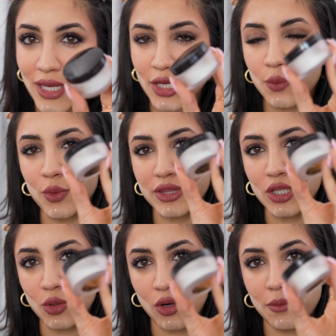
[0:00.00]
in with
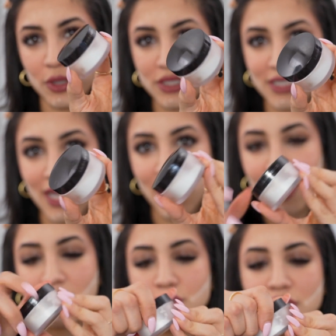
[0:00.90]
the Laura
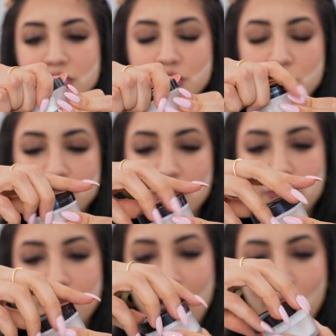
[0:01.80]
Mercier
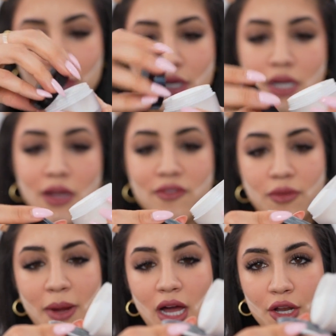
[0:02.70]
translucent powder
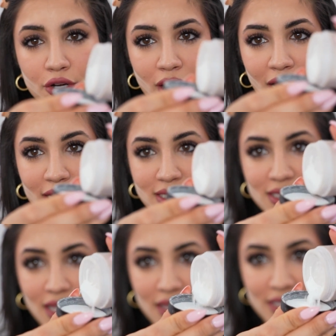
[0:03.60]
for my under eyes.
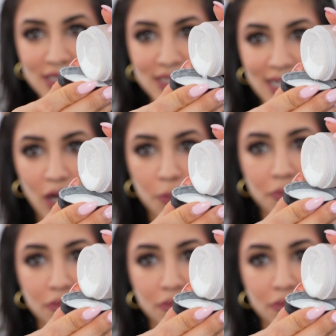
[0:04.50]
This is to help